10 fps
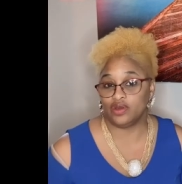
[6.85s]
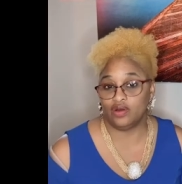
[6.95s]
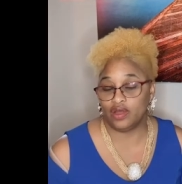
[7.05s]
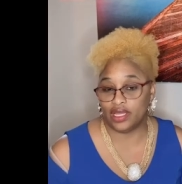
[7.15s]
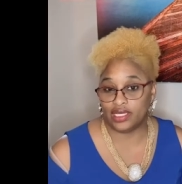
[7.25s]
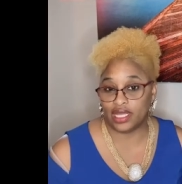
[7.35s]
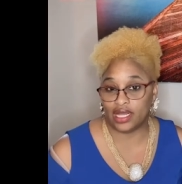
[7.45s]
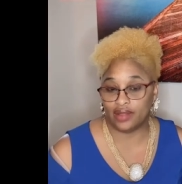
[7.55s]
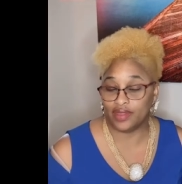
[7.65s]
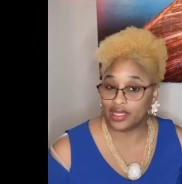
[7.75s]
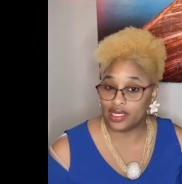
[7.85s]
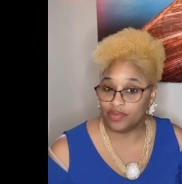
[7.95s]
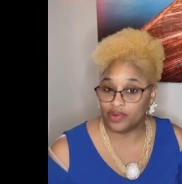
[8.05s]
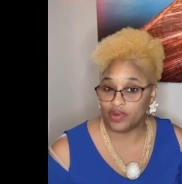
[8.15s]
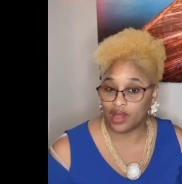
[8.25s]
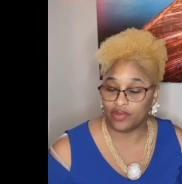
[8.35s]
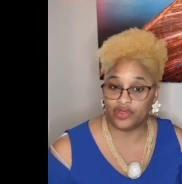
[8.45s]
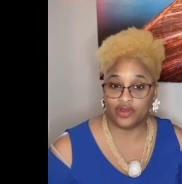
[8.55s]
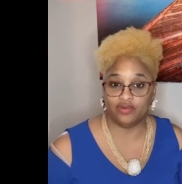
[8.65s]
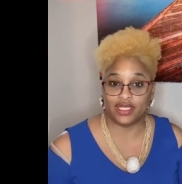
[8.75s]
on uh, that could help you out
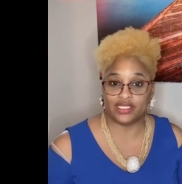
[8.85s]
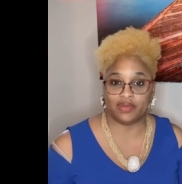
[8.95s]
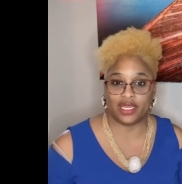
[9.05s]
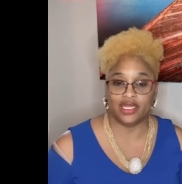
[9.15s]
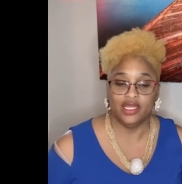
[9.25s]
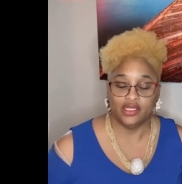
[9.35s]
with your resume.